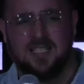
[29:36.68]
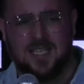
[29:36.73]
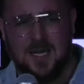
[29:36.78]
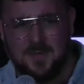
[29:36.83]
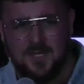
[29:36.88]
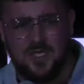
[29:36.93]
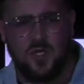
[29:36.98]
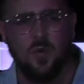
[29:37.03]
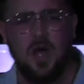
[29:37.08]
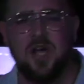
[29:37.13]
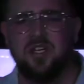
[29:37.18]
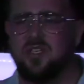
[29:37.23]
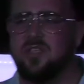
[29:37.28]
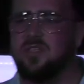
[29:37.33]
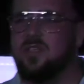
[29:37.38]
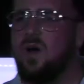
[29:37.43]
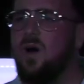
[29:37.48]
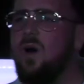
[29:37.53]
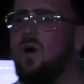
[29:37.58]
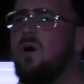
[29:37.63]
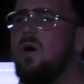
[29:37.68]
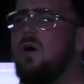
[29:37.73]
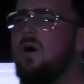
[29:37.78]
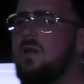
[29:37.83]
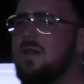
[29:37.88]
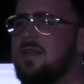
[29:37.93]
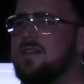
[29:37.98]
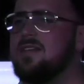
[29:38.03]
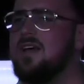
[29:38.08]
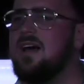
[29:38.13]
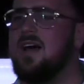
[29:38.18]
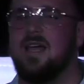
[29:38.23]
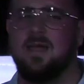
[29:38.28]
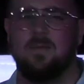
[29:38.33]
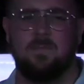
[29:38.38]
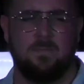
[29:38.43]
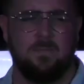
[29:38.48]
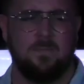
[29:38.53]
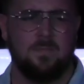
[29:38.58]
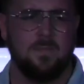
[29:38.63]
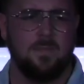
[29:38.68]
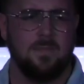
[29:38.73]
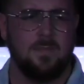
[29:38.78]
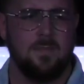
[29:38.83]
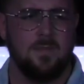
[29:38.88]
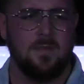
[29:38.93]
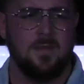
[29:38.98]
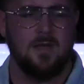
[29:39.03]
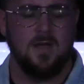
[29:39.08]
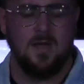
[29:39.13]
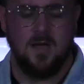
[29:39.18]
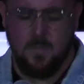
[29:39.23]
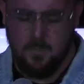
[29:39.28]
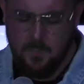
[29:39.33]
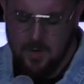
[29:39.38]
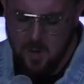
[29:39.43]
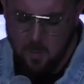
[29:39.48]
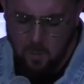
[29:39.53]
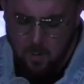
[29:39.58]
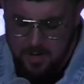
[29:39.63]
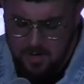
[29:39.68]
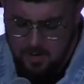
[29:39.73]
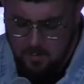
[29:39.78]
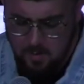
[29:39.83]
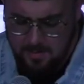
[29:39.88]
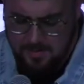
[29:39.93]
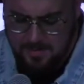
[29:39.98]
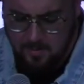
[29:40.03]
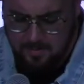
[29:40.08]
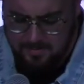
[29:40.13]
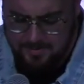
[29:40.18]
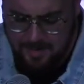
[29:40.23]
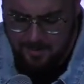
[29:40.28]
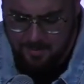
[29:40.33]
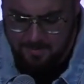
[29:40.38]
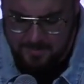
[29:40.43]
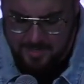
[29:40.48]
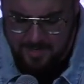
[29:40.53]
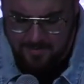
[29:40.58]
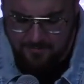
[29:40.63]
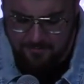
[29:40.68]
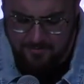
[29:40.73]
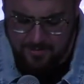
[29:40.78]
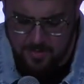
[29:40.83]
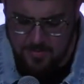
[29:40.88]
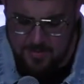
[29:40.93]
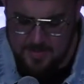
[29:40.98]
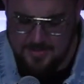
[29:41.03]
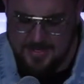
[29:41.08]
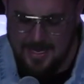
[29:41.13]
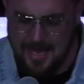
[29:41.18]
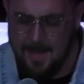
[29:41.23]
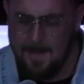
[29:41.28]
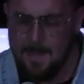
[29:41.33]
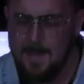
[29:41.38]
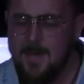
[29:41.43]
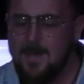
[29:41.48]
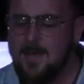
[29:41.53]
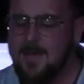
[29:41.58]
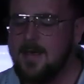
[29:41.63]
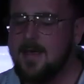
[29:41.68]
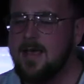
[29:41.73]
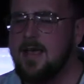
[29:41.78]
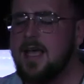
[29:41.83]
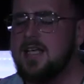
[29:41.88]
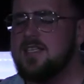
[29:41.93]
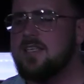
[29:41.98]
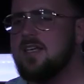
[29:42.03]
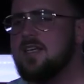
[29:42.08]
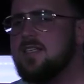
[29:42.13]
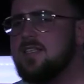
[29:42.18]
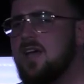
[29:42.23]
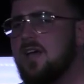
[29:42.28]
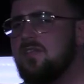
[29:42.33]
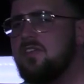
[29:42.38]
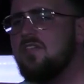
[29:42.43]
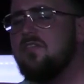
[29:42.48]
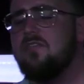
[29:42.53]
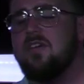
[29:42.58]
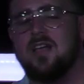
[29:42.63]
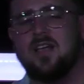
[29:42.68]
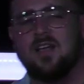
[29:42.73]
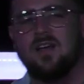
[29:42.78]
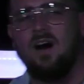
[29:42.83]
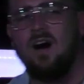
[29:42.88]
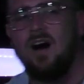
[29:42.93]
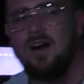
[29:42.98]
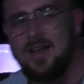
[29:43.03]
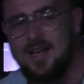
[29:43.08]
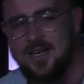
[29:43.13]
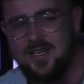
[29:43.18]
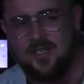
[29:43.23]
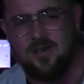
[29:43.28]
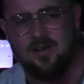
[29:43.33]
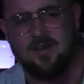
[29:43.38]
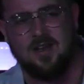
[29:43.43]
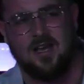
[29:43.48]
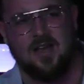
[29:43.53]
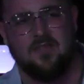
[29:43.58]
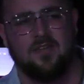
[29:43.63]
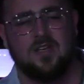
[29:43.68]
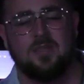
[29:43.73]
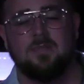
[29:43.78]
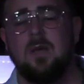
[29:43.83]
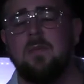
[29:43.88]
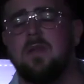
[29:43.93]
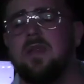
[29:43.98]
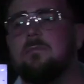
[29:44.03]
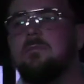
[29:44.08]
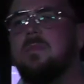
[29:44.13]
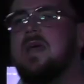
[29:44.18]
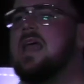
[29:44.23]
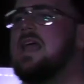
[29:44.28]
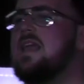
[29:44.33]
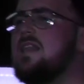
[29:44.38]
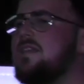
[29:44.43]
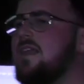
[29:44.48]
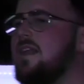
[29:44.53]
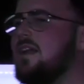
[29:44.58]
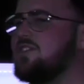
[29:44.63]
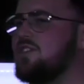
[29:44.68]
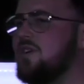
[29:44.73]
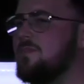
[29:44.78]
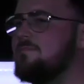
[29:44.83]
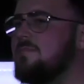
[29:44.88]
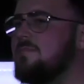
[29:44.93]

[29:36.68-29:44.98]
the same situations all the time? But I wonder what that would mean for you is you have to invite God into your life. Because maybe the main thing that you're